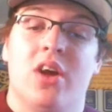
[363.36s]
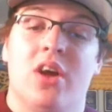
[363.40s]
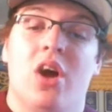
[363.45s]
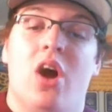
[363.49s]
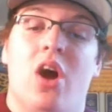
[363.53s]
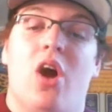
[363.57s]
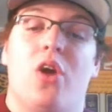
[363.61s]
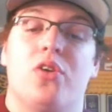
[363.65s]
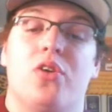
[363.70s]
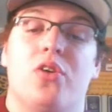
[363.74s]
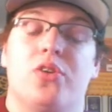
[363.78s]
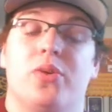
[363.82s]

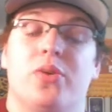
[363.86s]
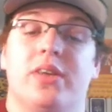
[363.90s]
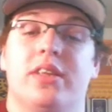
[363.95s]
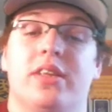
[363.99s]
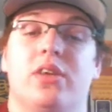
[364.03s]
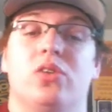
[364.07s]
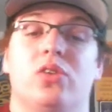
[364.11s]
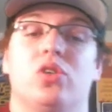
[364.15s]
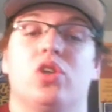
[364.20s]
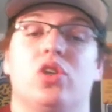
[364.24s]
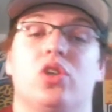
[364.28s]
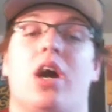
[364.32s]
are doing
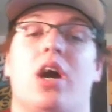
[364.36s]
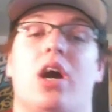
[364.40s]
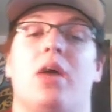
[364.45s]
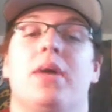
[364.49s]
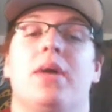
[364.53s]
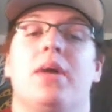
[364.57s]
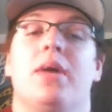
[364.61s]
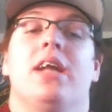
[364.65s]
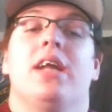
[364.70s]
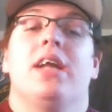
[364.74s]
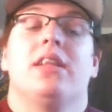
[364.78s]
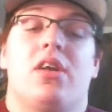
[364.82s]
their job.
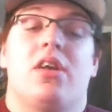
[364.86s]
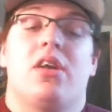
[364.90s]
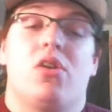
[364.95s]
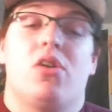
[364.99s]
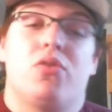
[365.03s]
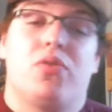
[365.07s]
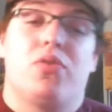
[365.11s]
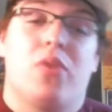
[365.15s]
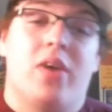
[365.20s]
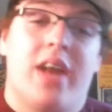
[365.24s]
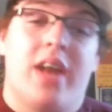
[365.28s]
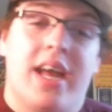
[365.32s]
Leonard
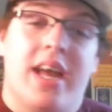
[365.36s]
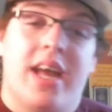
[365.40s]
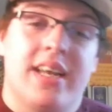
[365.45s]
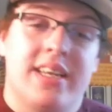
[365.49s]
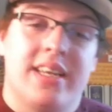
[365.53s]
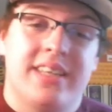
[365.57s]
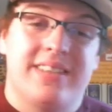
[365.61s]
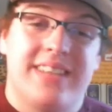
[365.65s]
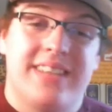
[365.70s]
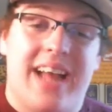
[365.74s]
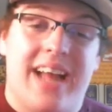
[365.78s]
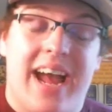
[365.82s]
Fournette
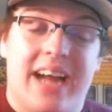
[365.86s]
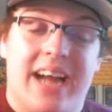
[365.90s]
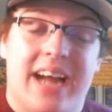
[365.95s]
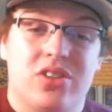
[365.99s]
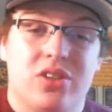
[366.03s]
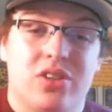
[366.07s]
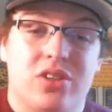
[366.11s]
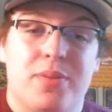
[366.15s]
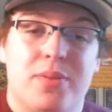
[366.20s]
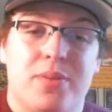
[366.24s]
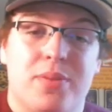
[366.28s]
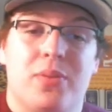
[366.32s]
needs to
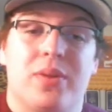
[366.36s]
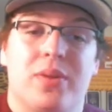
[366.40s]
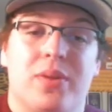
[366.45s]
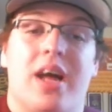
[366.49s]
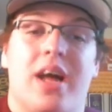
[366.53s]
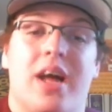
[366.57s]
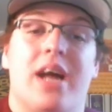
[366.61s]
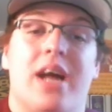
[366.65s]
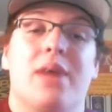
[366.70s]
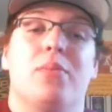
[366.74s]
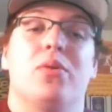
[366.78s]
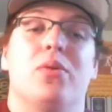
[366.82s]
actually be
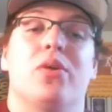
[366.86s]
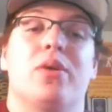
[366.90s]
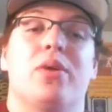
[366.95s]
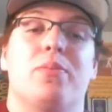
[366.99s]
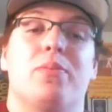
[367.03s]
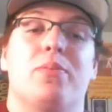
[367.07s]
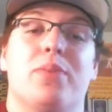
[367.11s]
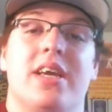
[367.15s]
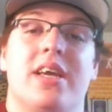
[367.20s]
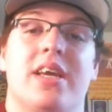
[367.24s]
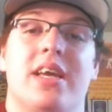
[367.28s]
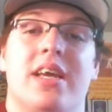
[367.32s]
reliable and
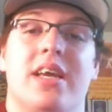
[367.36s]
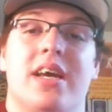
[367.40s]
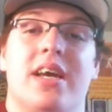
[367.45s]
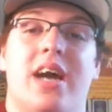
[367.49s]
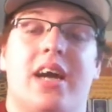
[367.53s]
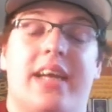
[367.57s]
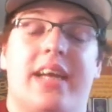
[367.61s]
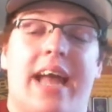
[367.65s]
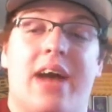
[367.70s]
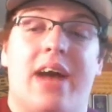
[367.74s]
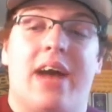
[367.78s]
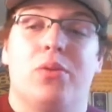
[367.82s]
be
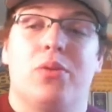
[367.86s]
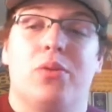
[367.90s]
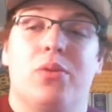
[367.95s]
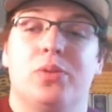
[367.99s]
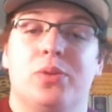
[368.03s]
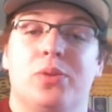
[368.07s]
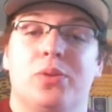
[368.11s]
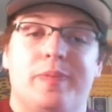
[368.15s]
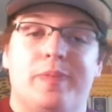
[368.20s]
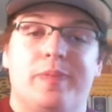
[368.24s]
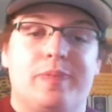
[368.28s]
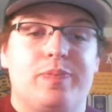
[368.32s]

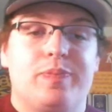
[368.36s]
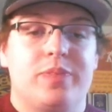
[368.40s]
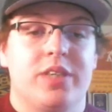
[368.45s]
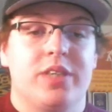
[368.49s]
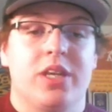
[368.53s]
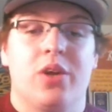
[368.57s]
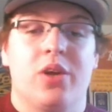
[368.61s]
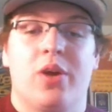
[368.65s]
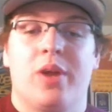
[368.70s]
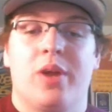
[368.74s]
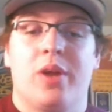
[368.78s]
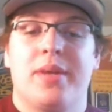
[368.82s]
accountable. You
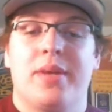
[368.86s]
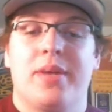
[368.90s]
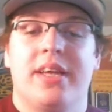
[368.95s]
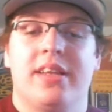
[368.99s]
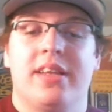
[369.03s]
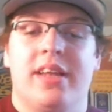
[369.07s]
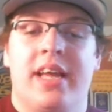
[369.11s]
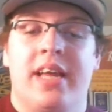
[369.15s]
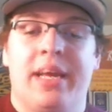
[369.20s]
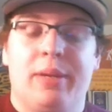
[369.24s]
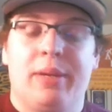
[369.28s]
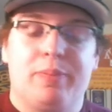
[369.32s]
know what I mean?
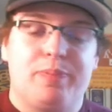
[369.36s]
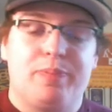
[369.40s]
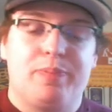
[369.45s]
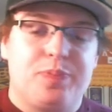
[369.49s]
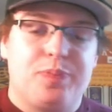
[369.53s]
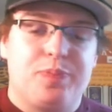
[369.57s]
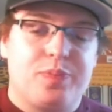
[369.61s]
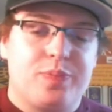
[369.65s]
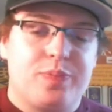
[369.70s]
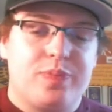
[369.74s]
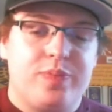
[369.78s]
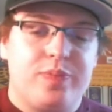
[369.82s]
Like,
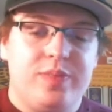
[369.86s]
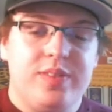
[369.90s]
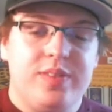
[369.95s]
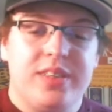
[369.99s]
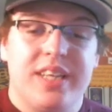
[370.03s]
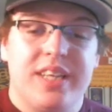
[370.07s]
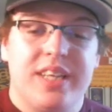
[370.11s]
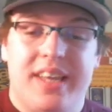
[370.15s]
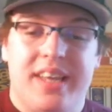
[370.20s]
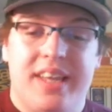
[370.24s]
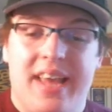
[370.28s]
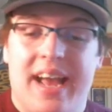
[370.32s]

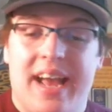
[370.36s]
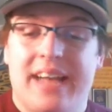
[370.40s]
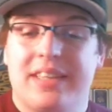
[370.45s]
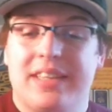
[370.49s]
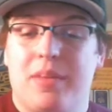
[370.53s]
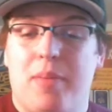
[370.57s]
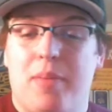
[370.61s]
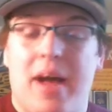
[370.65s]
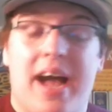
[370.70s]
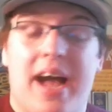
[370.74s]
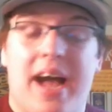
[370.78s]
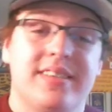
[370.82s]
yeah, in the
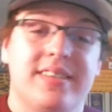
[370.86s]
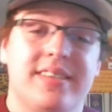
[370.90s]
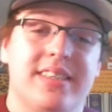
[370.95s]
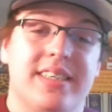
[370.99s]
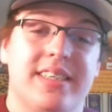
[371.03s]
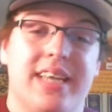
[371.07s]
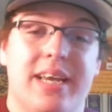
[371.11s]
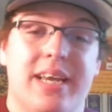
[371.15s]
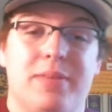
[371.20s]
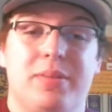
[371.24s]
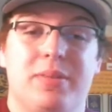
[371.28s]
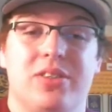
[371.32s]
passing
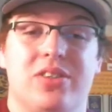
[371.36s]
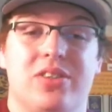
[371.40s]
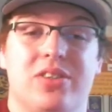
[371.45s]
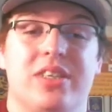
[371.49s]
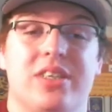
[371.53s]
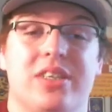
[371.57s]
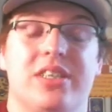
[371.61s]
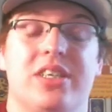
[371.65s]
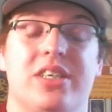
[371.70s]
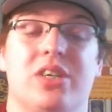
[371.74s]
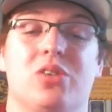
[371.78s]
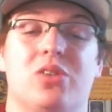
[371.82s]
game, he's
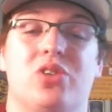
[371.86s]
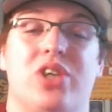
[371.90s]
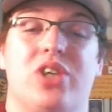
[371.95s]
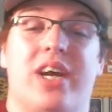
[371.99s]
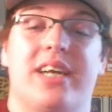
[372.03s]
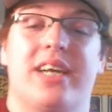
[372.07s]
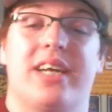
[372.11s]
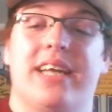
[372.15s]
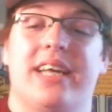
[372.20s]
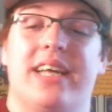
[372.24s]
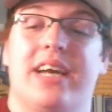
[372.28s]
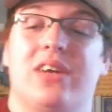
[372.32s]
good, you know,
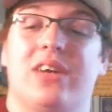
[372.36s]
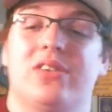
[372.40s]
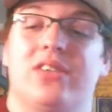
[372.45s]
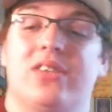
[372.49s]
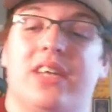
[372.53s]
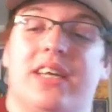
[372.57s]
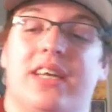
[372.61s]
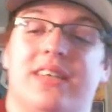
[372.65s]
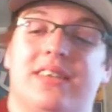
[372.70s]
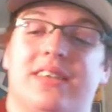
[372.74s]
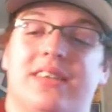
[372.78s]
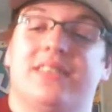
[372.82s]
check downs,
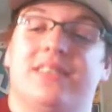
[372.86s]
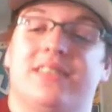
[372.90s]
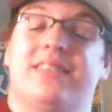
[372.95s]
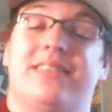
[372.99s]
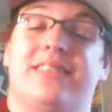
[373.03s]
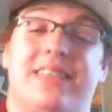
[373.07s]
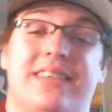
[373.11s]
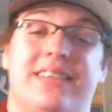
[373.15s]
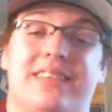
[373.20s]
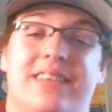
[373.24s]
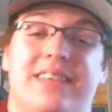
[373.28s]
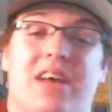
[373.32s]
getting
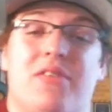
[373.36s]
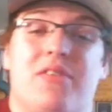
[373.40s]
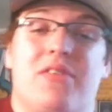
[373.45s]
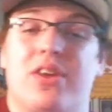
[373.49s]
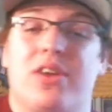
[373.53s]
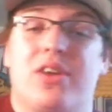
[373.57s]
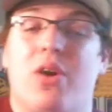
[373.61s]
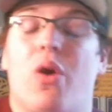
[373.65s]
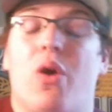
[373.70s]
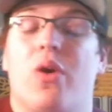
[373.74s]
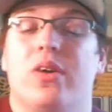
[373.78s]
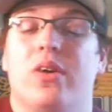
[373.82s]
six, seven
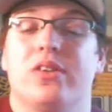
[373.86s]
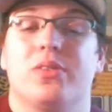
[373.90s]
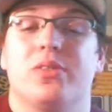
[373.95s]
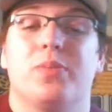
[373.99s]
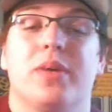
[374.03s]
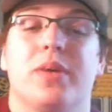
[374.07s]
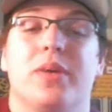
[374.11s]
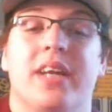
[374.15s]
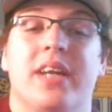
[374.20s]
yards, but